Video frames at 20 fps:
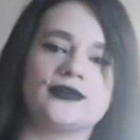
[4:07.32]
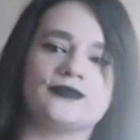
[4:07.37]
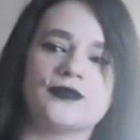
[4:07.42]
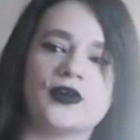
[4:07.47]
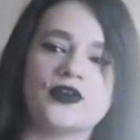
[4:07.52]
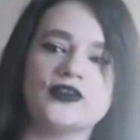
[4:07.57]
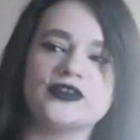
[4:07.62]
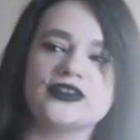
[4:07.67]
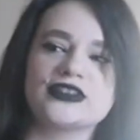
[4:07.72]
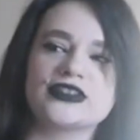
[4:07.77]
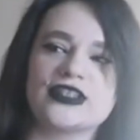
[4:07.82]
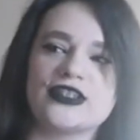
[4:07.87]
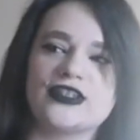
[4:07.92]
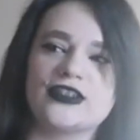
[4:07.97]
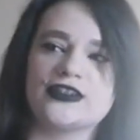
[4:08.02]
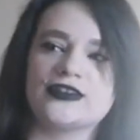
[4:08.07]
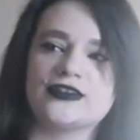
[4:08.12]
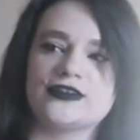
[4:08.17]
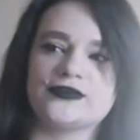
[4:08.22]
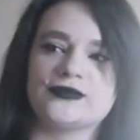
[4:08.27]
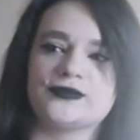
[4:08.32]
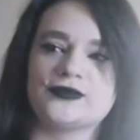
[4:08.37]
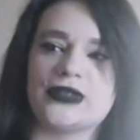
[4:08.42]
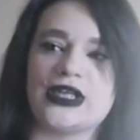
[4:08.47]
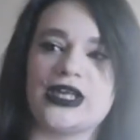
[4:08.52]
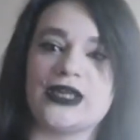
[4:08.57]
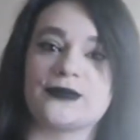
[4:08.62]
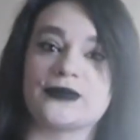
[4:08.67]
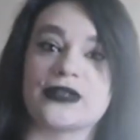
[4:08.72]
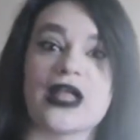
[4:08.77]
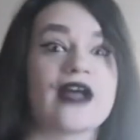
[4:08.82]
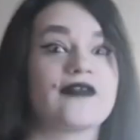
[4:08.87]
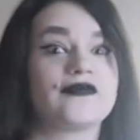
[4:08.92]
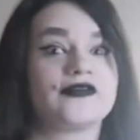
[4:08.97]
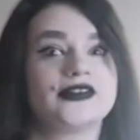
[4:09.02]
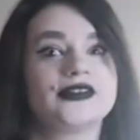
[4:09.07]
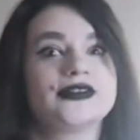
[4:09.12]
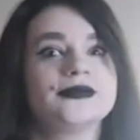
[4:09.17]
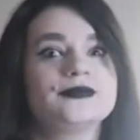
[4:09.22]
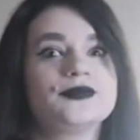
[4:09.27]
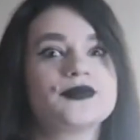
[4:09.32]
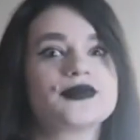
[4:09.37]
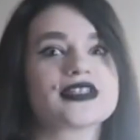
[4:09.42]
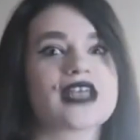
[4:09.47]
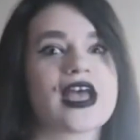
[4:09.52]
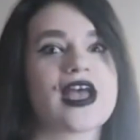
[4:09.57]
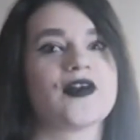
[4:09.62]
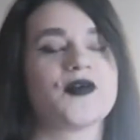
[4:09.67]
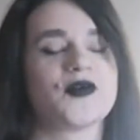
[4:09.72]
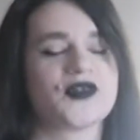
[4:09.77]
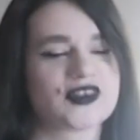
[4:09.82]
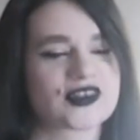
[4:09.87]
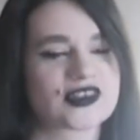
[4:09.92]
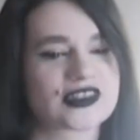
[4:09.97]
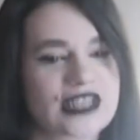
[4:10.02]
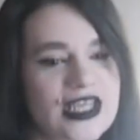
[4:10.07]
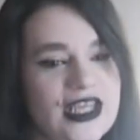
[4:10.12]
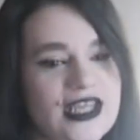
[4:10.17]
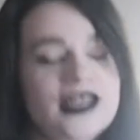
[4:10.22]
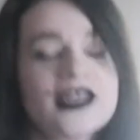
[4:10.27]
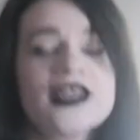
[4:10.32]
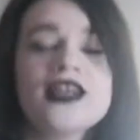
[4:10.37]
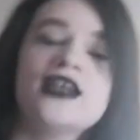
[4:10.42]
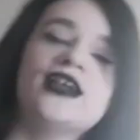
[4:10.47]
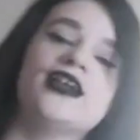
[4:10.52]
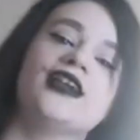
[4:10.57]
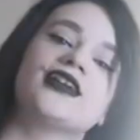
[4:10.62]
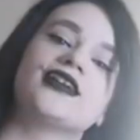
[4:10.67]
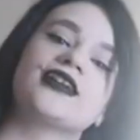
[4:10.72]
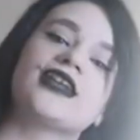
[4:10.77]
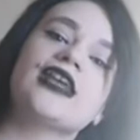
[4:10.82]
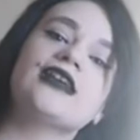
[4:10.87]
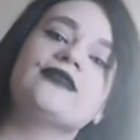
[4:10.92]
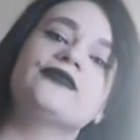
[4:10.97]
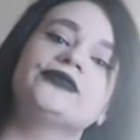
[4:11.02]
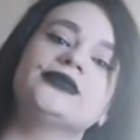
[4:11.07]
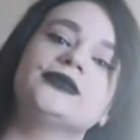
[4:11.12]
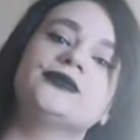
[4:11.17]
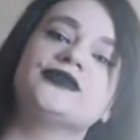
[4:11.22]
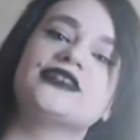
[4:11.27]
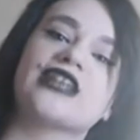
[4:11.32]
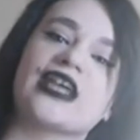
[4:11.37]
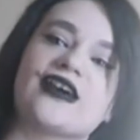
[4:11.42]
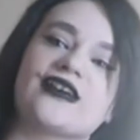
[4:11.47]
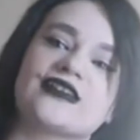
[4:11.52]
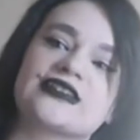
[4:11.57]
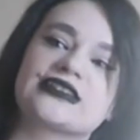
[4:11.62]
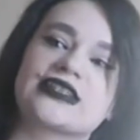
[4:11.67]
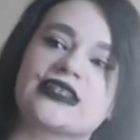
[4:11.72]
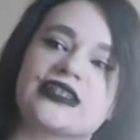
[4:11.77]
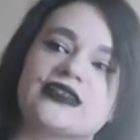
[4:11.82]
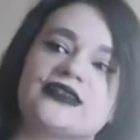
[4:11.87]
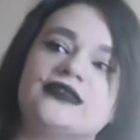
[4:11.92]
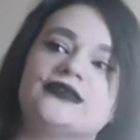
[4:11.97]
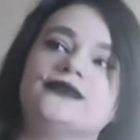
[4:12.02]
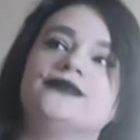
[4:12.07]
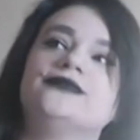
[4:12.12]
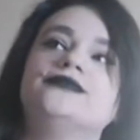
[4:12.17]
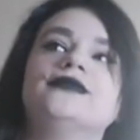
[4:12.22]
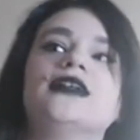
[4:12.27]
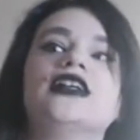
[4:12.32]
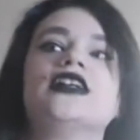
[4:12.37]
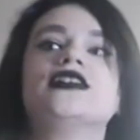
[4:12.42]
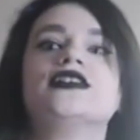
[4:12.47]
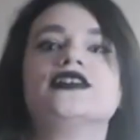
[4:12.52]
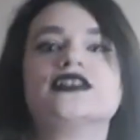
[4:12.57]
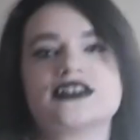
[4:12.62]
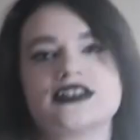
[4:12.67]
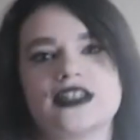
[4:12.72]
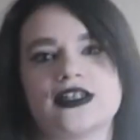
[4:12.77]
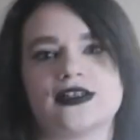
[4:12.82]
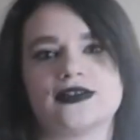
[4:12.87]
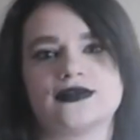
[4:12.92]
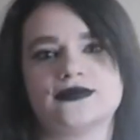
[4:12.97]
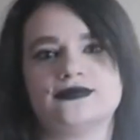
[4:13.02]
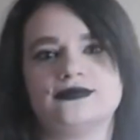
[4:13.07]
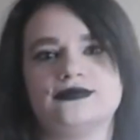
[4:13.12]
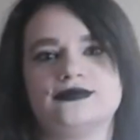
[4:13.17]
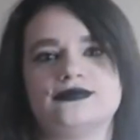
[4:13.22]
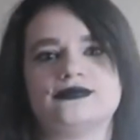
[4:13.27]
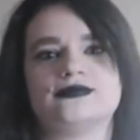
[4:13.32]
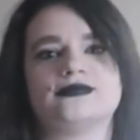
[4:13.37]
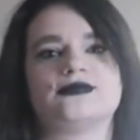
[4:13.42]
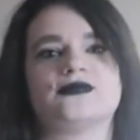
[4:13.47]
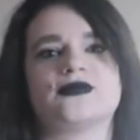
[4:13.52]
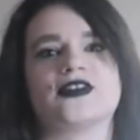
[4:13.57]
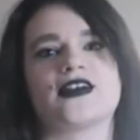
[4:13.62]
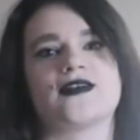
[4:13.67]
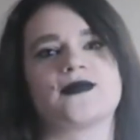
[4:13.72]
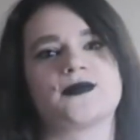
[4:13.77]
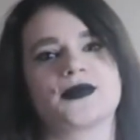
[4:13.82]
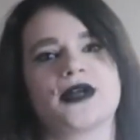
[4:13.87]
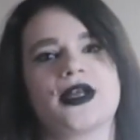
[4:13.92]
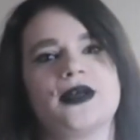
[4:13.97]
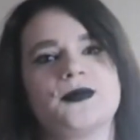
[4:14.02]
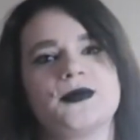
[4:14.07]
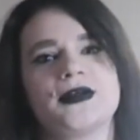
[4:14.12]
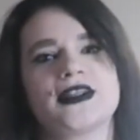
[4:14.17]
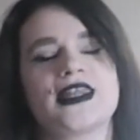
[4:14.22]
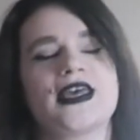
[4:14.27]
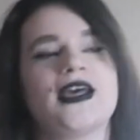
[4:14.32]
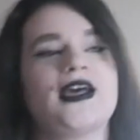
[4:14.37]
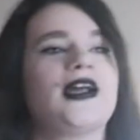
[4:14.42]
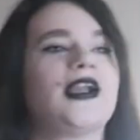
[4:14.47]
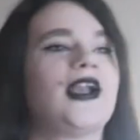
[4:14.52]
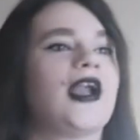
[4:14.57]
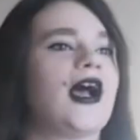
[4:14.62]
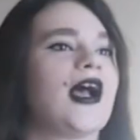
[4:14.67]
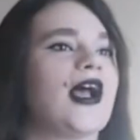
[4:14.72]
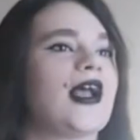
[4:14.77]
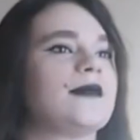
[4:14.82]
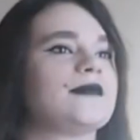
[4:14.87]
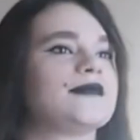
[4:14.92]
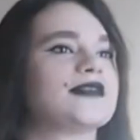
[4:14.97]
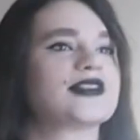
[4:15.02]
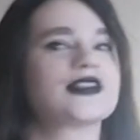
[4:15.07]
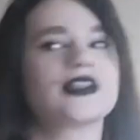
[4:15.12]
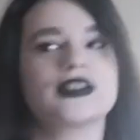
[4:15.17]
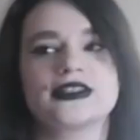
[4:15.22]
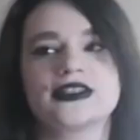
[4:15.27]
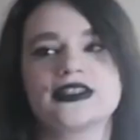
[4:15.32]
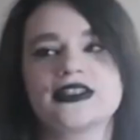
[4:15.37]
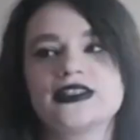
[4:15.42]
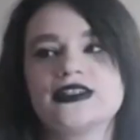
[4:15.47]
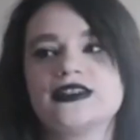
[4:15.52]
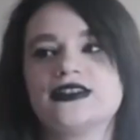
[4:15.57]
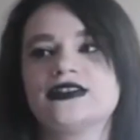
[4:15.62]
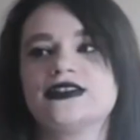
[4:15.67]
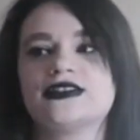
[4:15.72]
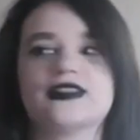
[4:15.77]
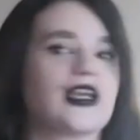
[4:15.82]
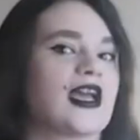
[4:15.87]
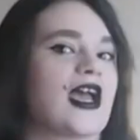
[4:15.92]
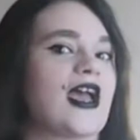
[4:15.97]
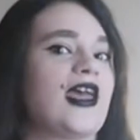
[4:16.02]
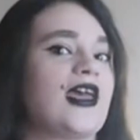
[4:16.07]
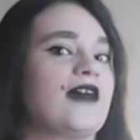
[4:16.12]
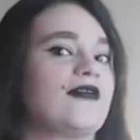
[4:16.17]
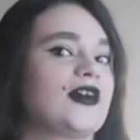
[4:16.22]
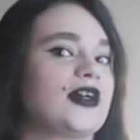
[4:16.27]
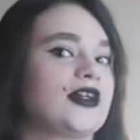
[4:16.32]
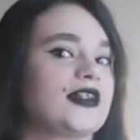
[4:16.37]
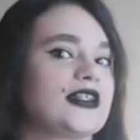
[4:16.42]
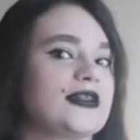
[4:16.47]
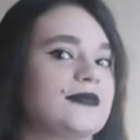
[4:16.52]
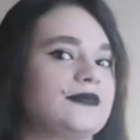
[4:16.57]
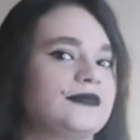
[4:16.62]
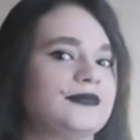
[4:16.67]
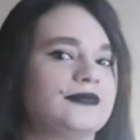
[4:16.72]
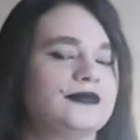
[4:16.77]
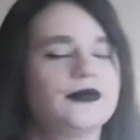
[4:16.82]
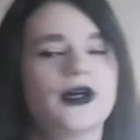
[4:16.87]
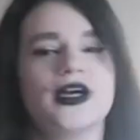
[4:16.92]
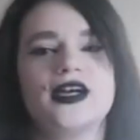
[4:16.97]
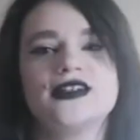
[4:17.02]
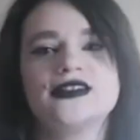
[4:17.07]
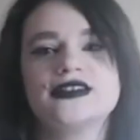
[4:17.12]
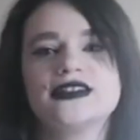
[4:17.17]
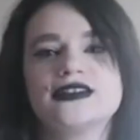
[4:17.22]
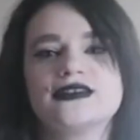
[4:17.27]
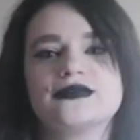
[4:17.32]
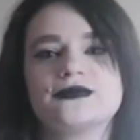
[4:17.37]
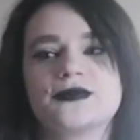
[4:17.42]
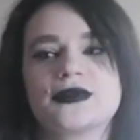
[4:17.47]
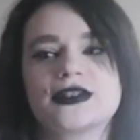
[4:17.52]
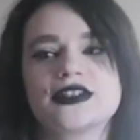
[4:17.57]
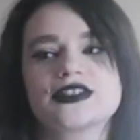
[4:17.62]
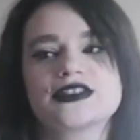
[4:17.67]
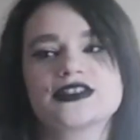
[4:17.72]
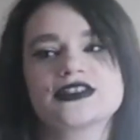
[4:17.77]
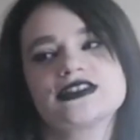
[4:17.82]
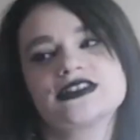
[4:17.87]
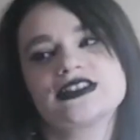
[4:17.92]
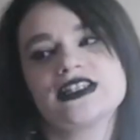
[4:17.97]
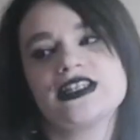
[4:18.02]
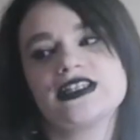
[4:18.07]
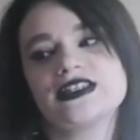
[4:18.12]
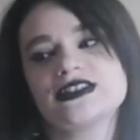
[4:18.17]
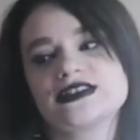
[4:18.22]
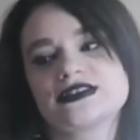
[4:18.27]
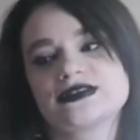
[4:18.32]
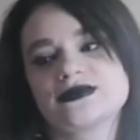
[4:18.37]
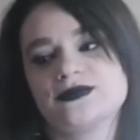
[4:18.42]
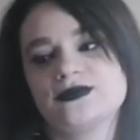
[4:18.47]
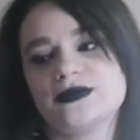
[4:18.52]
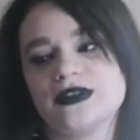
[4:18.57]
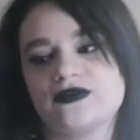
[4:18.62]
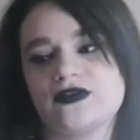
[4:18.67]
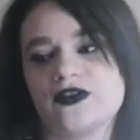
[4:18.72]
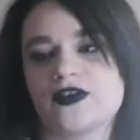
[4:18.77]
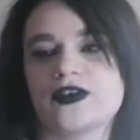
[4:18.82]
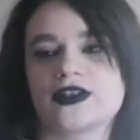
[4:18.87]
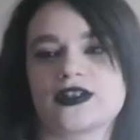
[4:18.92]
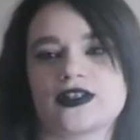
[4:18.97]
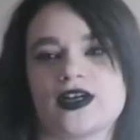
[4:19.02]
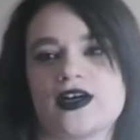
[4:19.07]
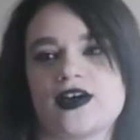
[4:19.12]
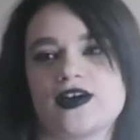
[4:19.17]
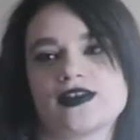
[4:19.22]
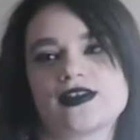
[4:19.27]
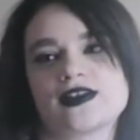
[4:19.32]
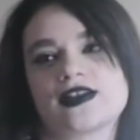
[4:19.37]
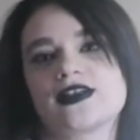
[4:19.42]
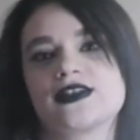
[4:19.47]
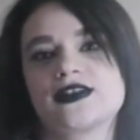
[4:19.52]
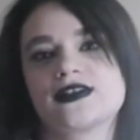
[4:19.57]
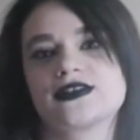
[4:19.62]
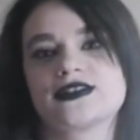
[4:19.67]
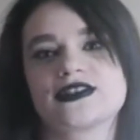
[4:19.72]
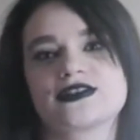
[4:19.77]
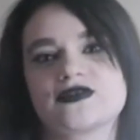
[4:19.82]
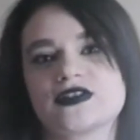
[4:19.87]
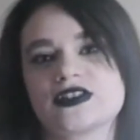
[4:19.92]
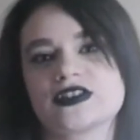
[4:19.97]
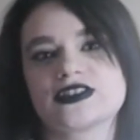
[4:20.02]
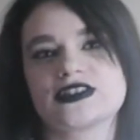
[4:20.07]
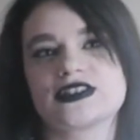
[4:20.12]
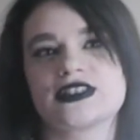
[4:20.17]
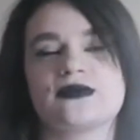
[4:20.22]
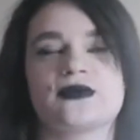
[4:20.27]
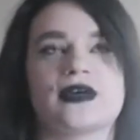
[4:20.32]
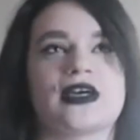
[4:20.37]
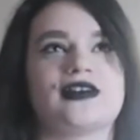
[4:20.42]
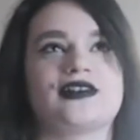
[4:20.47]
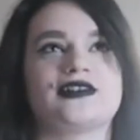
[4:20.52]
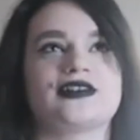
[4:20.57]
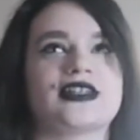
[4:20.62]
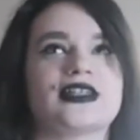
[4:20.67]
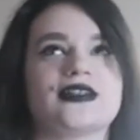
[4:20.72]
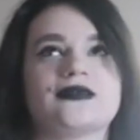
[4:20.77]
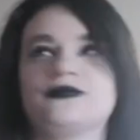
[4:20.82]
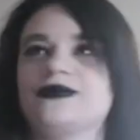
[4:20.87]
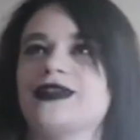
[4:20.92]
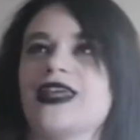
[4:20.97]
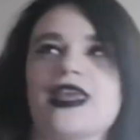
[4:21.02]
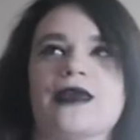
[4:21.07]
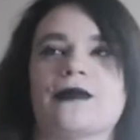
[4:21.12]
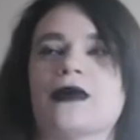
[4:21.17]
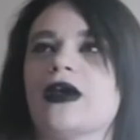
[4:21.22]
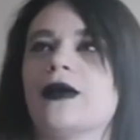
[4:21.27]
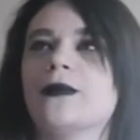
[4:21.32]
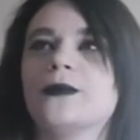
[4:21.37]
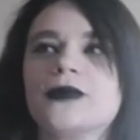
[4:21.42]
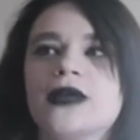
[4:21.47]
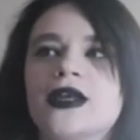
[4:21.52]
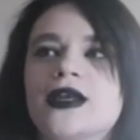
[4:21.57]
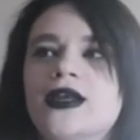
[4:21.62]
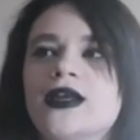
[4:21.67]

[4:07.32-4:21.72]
most of my platforms, I will say, came from Dolls Kill. So, if you have a problem with that, I'm sorry. I have already bought and purchased these before all the controversy about them came up.